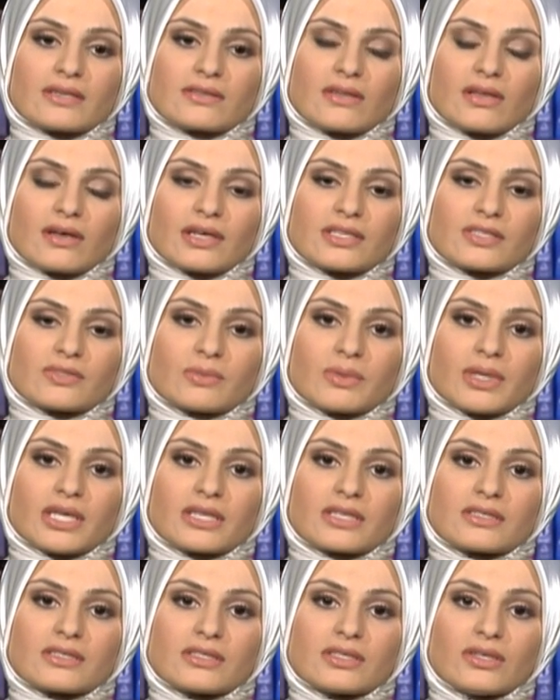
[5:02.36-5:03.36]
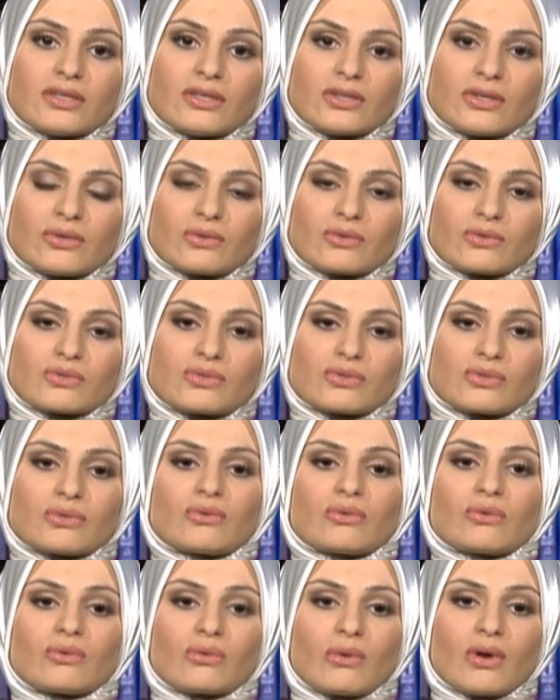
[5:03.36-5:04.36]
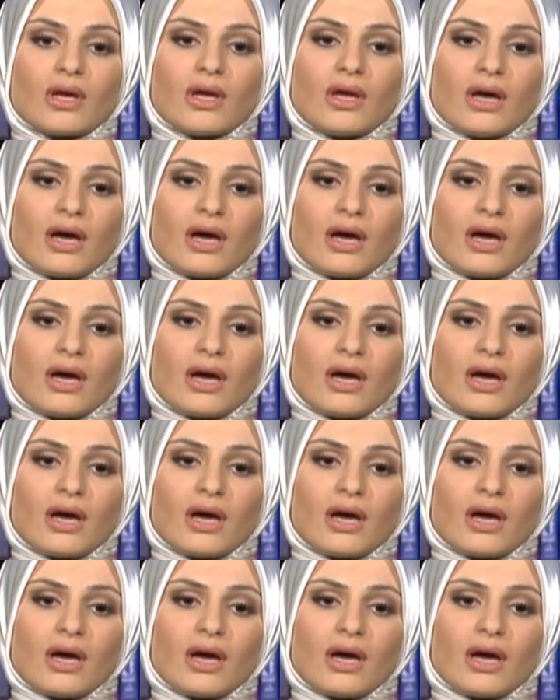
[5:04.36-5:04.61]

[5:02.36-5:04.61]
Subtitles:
And as long as we continue to